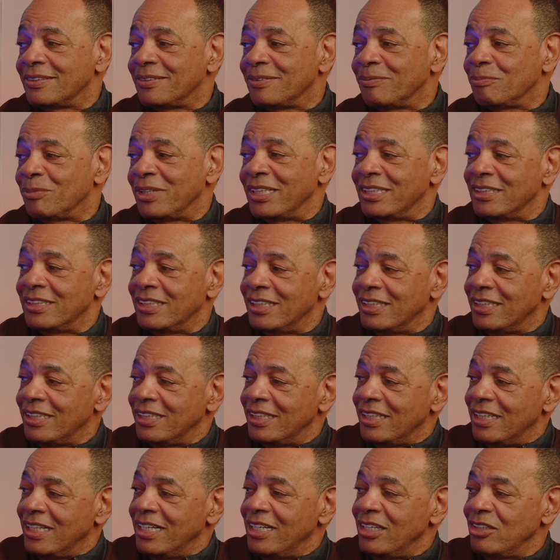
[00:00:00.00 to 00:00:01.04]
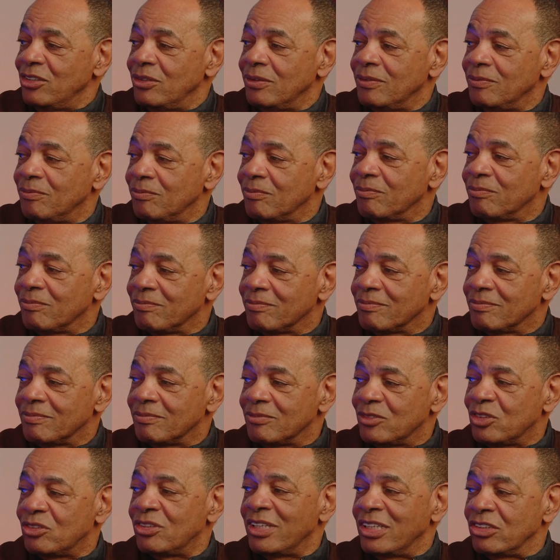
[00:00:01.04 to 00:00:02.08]
but he
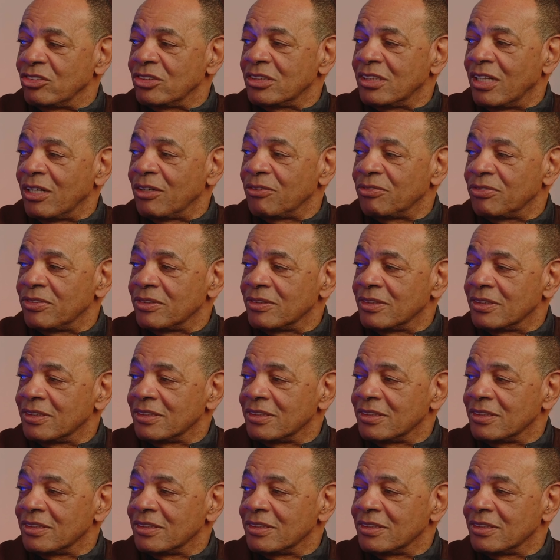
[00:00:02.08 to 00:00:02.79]
sends stuff.